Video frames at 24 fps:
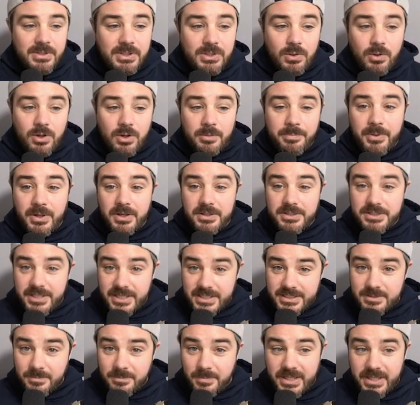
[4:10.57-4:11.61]
nor
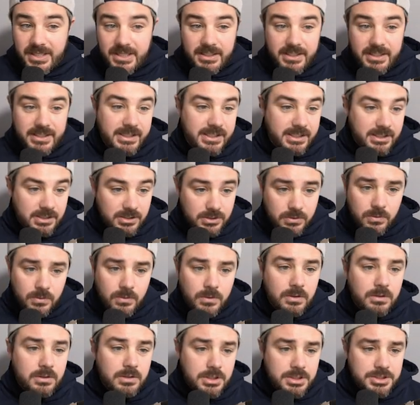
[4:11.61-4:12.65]
participated in it.
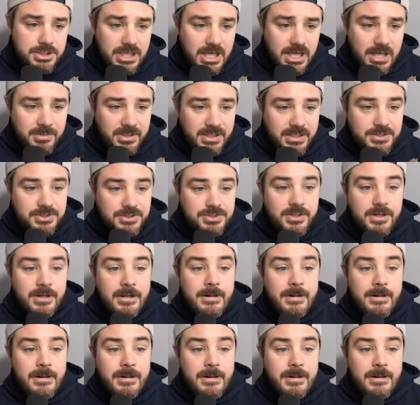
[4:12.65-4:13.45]
Cool. Good job, Hinch.